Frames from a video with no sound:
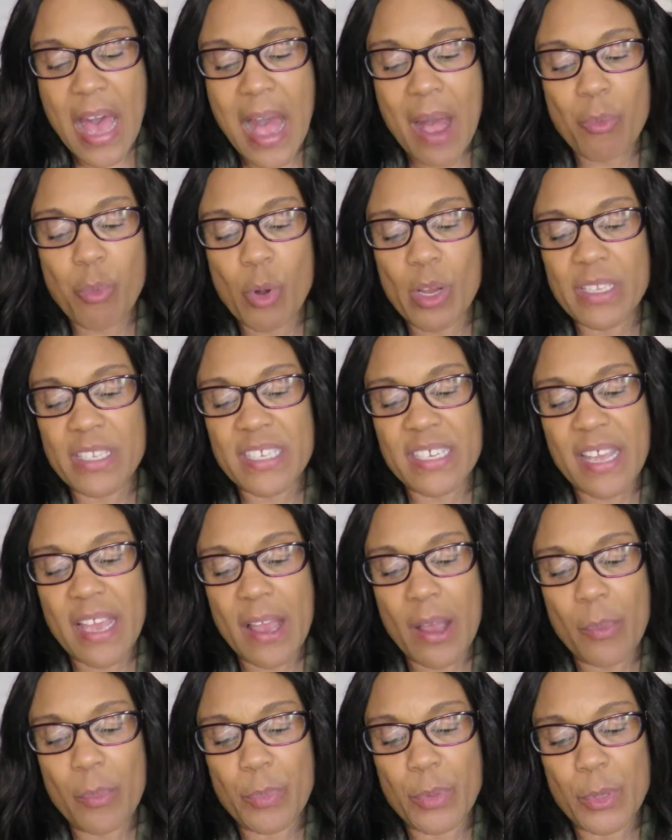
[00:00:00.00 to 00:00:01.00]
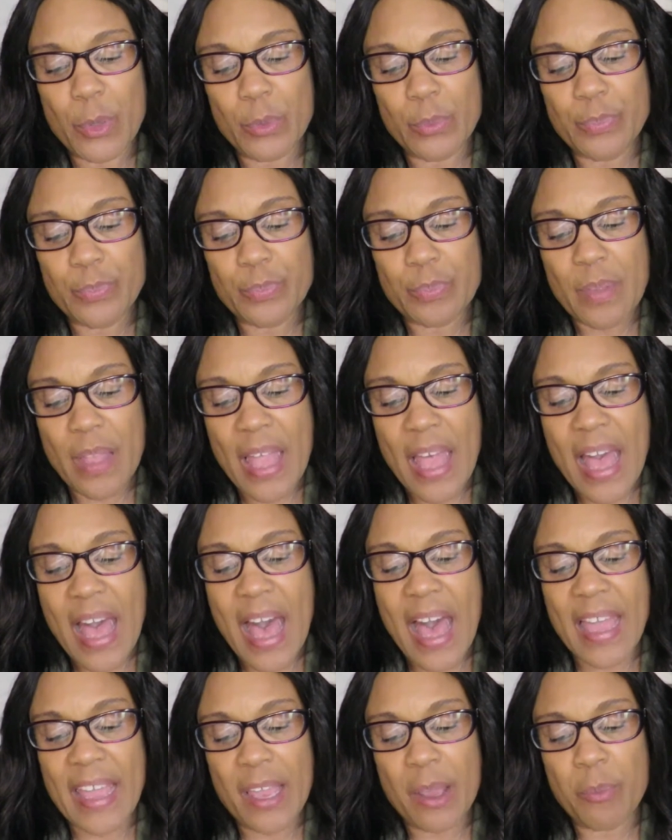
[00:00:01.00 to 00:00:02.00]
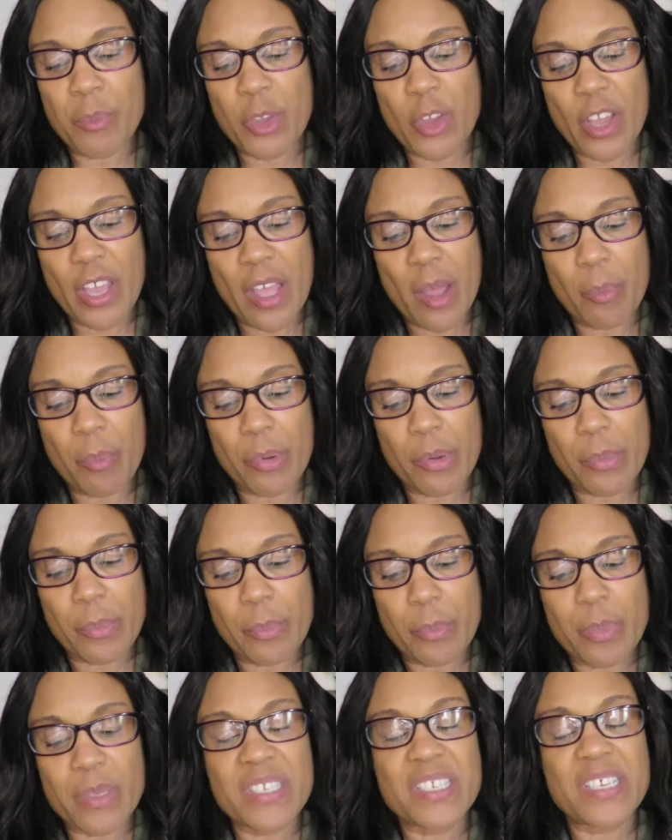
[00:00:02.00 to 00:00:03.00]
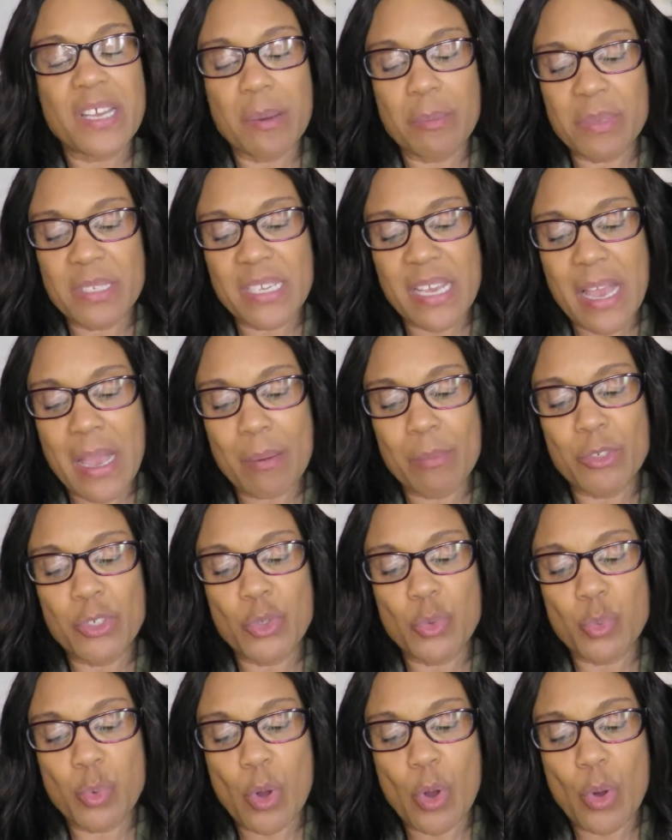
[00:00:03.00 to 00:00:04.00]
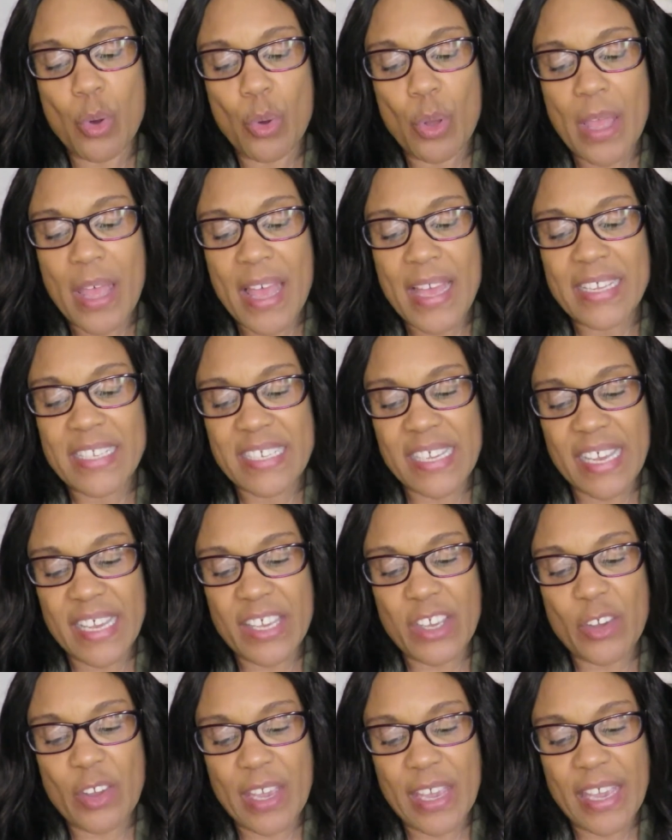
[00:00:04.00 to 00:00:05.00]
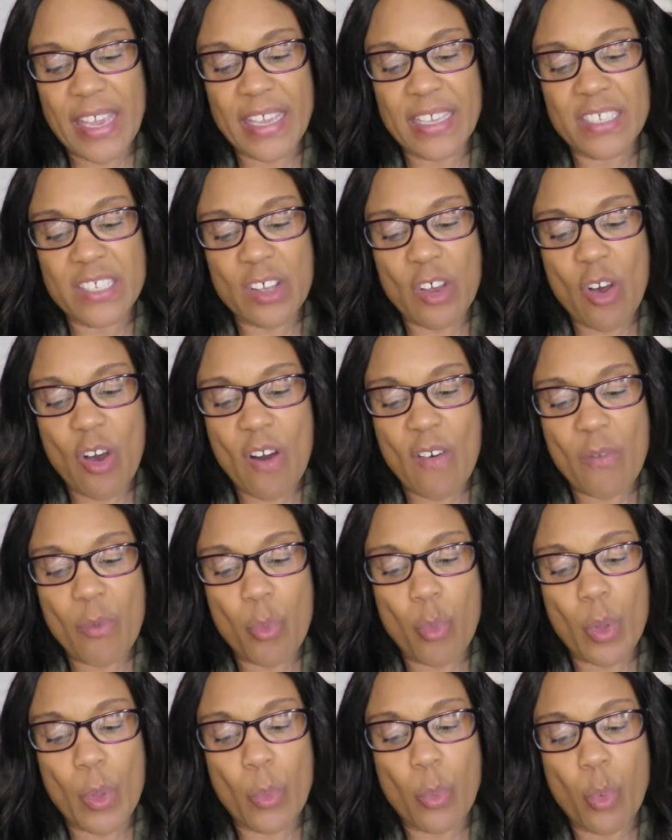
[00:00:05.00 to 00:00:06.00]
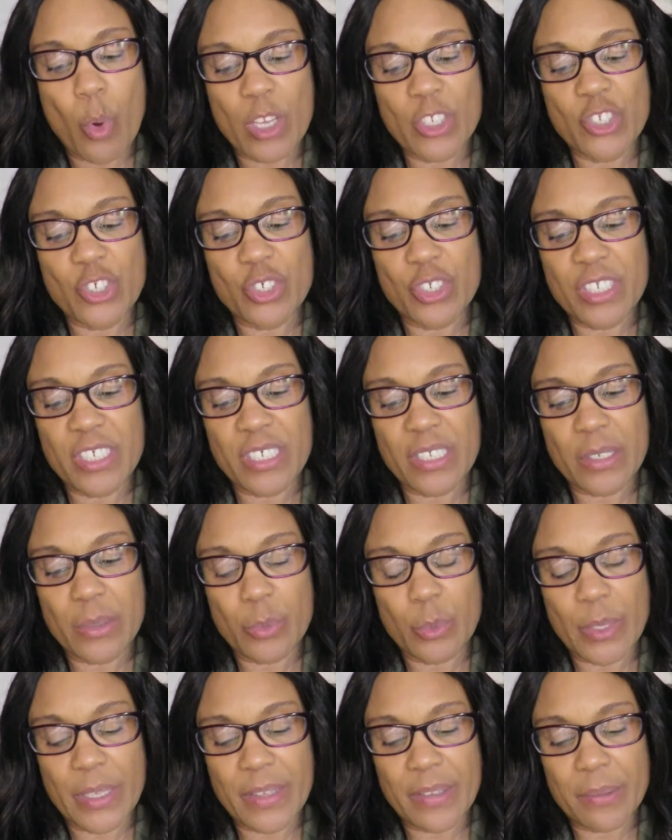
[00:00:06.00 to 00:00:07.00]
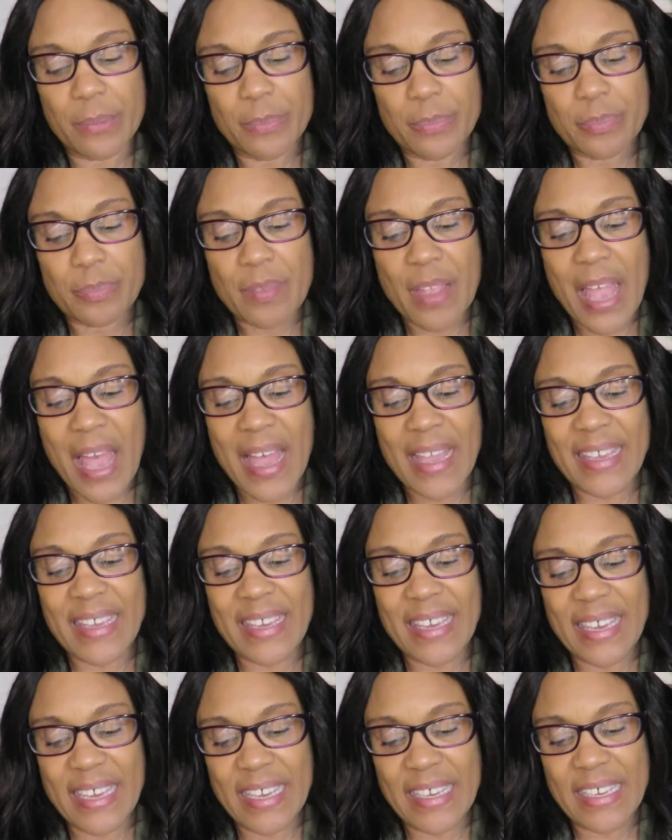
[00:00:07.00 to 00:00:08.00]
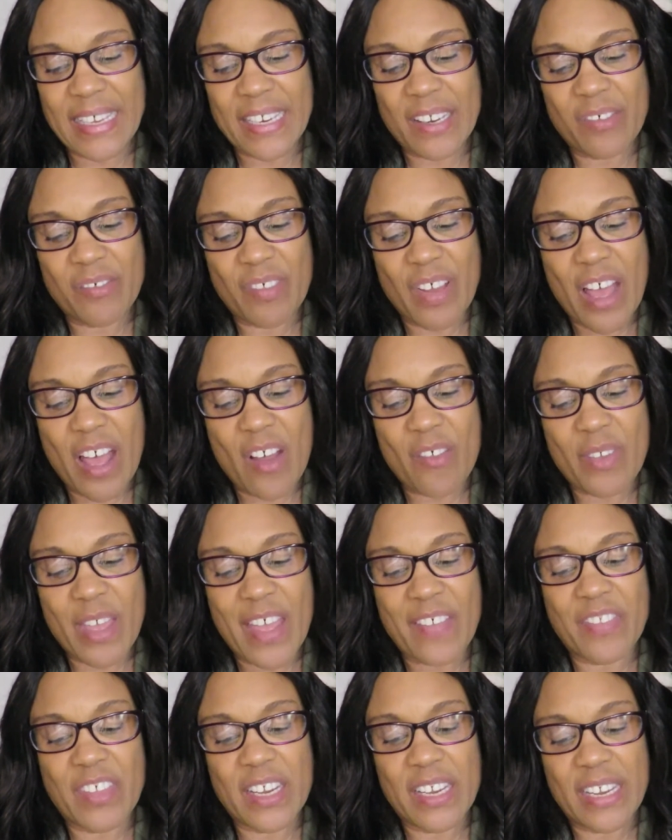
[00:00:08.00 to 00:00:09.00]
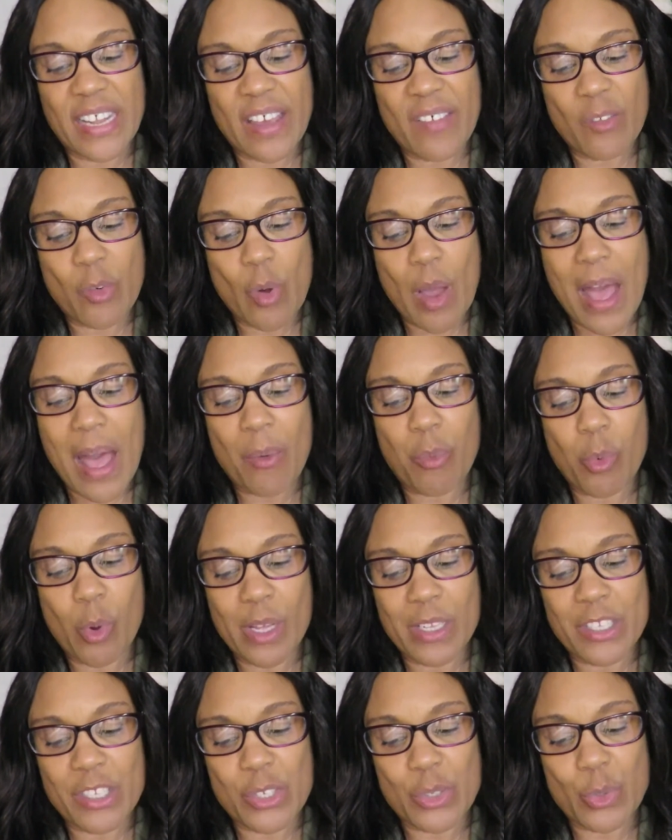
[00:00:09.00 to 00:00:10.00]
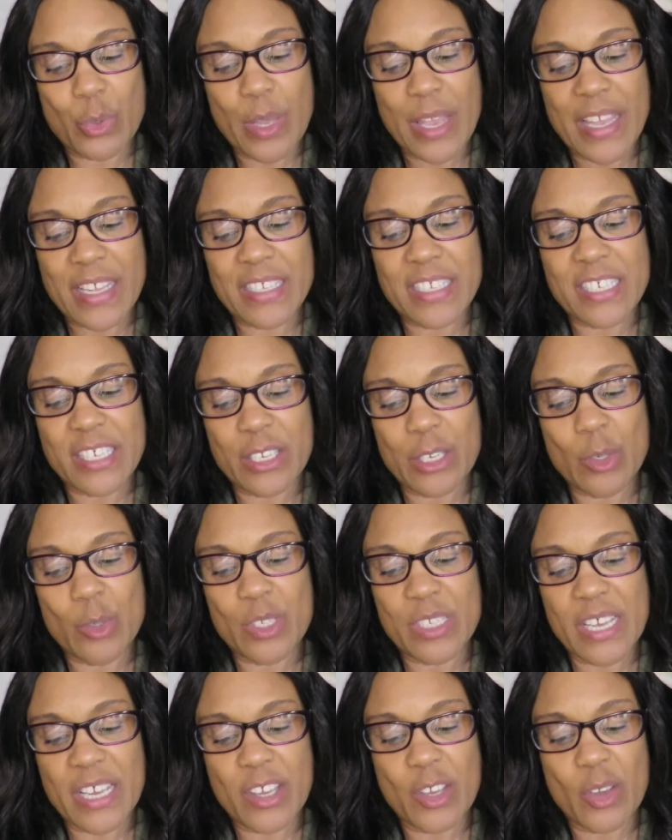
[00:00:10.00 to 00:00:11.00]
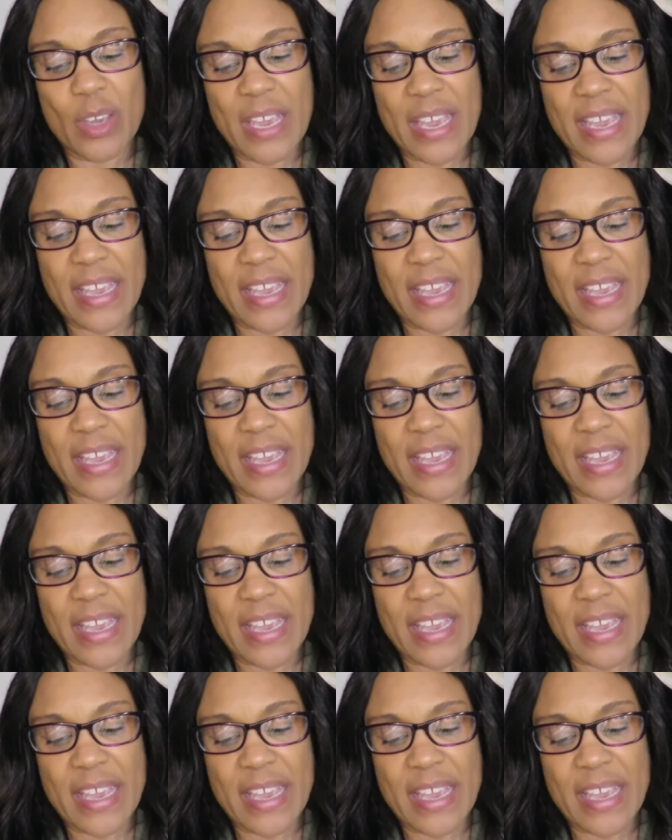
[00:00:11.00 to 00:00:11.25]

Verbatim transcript: I want to help you. I am your helper, but sometimes you won't take your hands off with what you're dealing with. I can't get involved at the level I want to until you take your